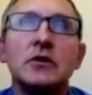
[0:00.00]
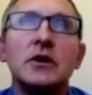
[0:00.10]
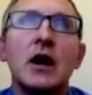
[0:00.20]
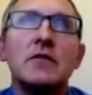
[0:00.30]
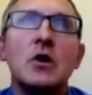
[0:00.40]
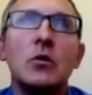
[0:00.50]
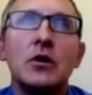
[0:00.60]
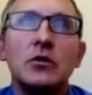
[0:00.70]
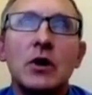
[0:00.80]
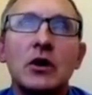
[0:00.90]
you have no
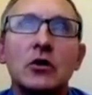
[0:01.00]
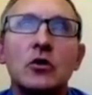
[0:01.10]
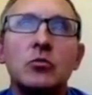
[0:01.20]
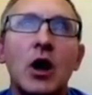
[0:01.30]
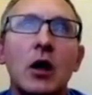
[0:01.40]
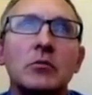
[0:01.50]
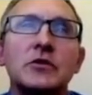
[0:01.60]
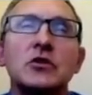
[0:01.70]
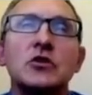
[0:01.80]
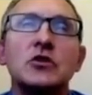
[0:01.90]
other medical
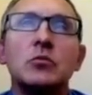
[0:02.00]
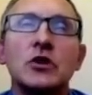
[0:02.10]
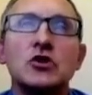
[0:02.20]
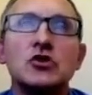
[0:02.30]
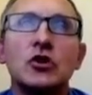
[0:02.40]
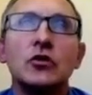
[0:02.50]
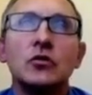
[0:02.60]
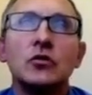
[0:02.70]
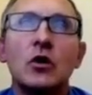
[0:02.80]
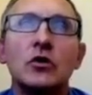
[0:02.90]
problems, and your blood sugar is
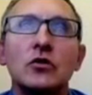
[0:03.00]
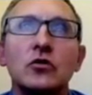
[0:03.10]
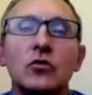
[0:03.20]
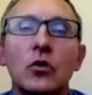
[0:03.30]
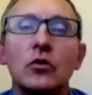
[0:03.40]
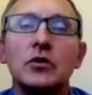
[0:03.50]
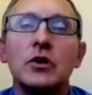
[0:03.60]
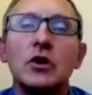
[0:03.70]
well controlled,